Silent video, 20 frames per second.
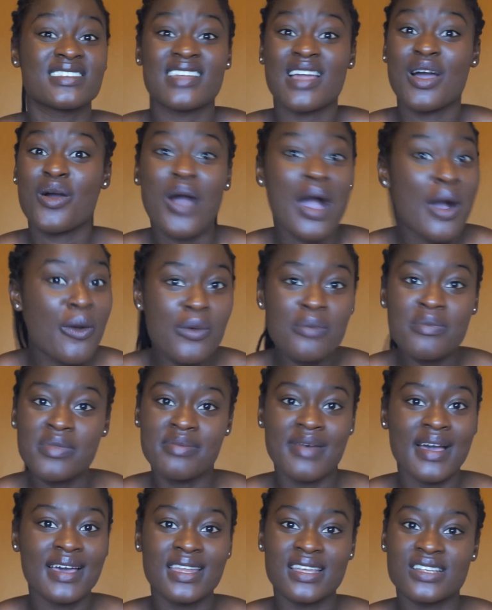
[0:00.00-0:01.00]
and I won't be
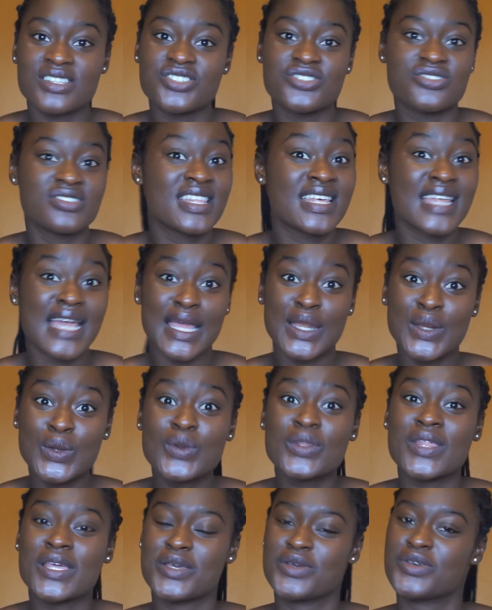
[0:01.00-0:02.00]
mad at you. Then I know
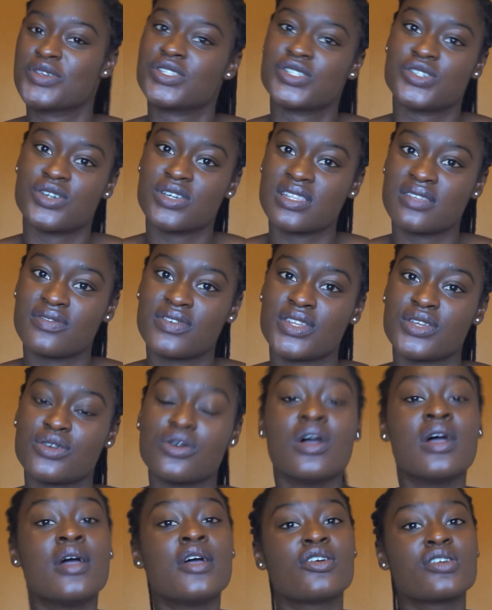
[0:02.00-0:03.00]
that you enjoy the video.
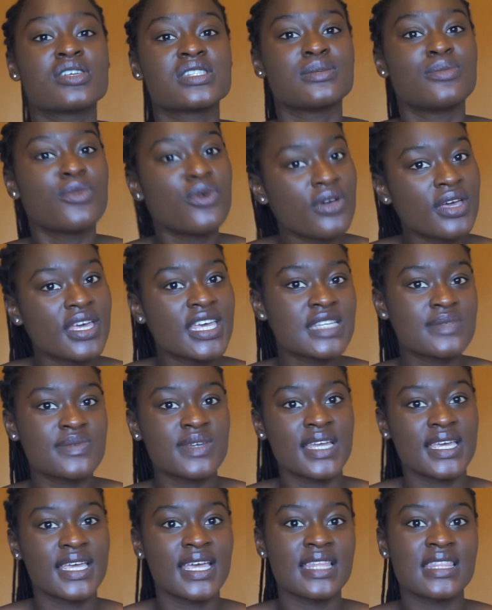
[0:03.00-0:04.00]
Because the more engagement
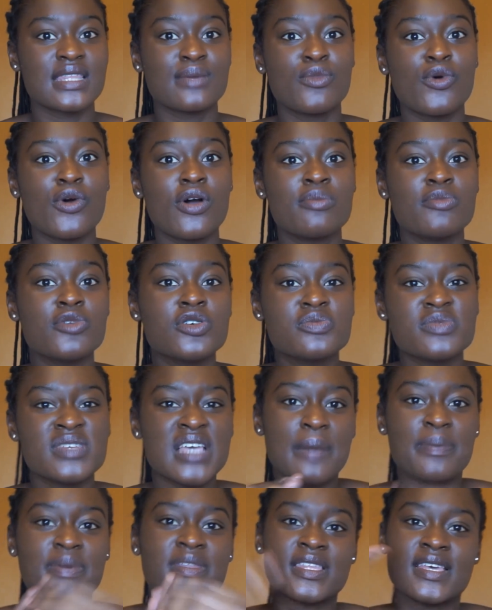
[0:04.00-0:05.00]
I get, the more it moves me
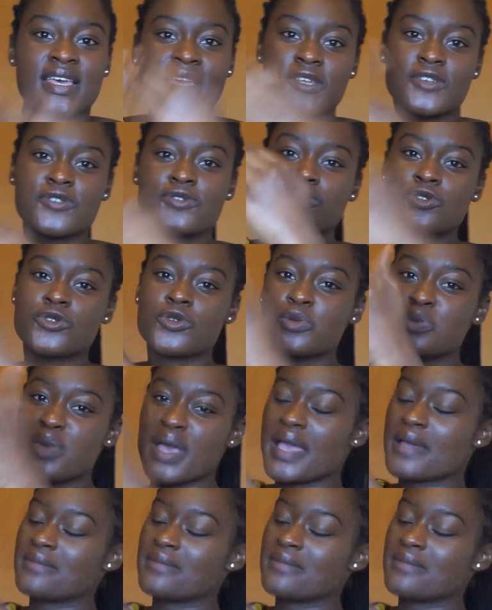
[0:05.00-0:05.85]
up in the YouTube